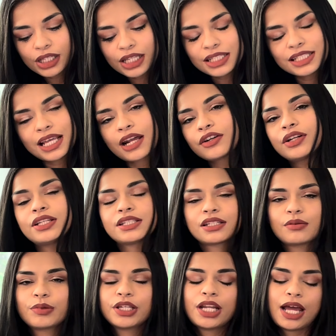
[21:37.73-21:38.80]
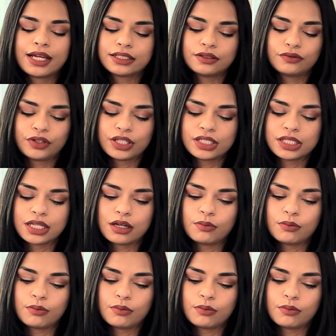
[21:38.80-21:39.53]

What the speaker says: And then Saturday's going to be an active rest day.